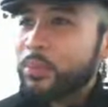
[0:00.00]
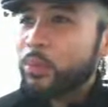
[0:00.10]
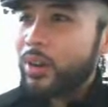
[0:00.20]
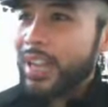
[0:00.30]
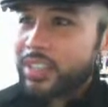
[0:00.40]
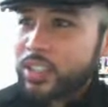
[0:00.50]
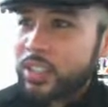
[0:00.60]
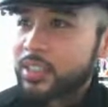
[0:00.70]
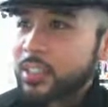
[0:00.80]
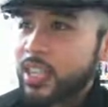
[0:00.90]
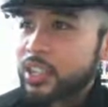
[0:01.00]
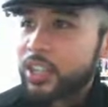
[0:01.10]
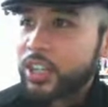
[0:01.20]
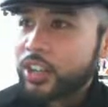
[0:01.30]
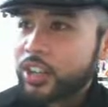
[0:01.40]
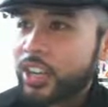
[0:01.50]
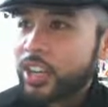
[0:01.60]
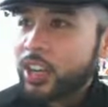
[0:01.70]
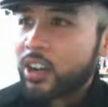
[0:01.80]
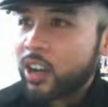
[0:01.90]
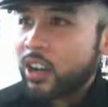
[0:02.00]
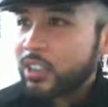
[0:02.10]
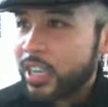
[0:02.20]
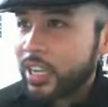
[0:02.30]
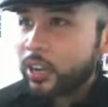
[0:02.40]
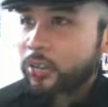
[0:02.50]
Brenda's on the session here today. Carl, Dana,